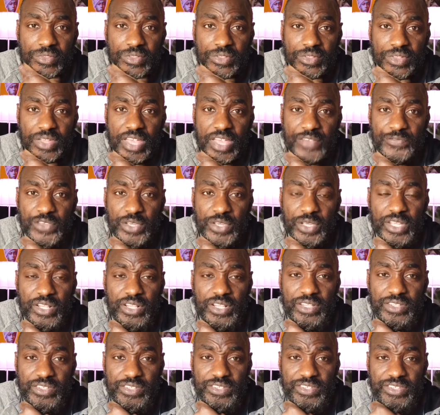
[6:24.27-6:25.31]
if
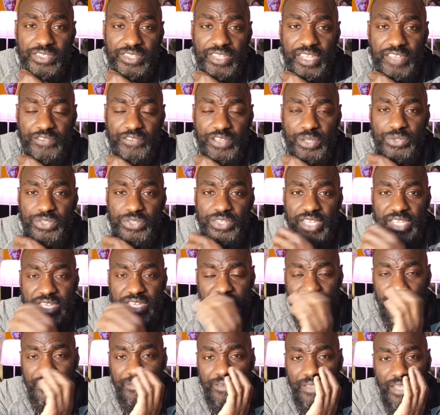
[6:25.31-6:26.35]
you see
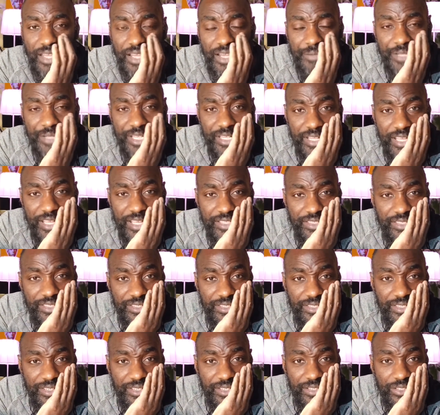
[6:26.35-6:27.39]
it, I mean,
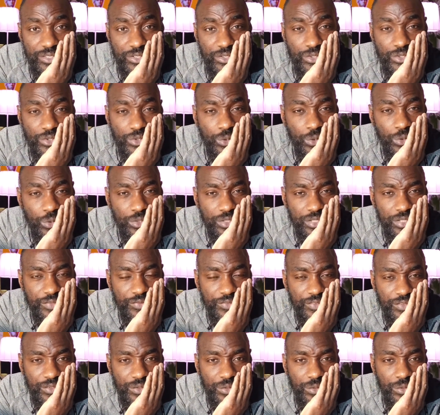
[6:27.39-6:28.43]
it's sort
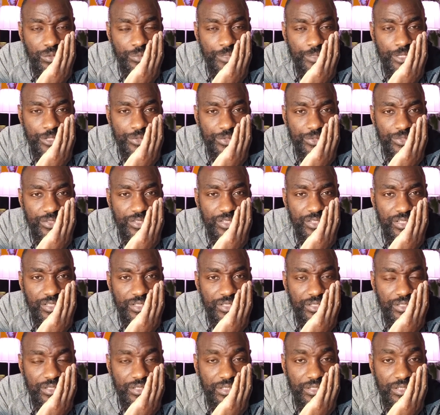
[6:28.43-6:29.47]
of almost,
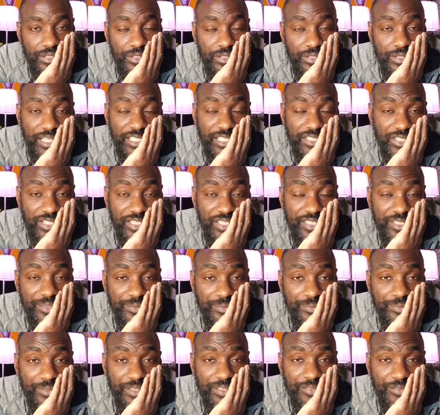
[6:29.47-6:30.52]
actually,
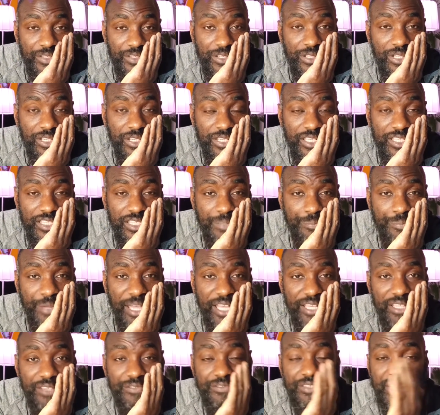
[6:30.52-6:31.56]
if you look at the
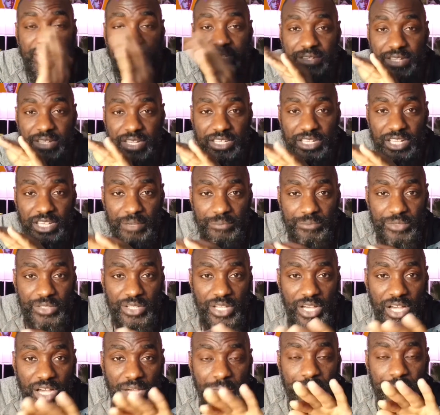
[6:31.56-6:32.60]
back of it, it comes
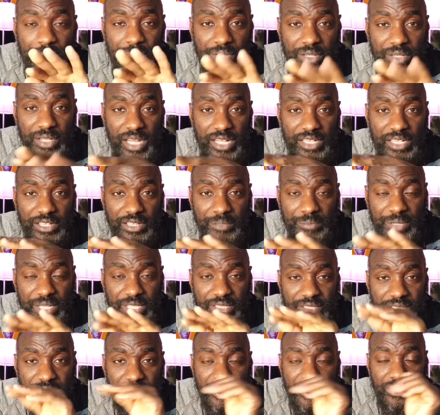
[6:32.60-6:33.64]
up a little
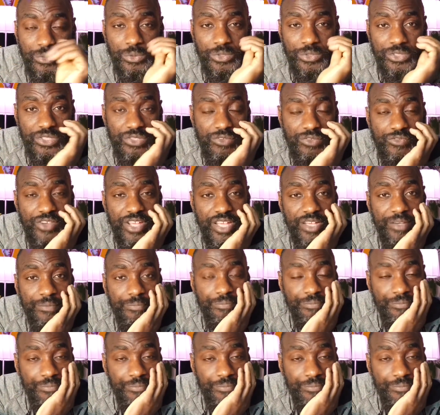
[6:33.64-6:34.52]
bit towards the rear.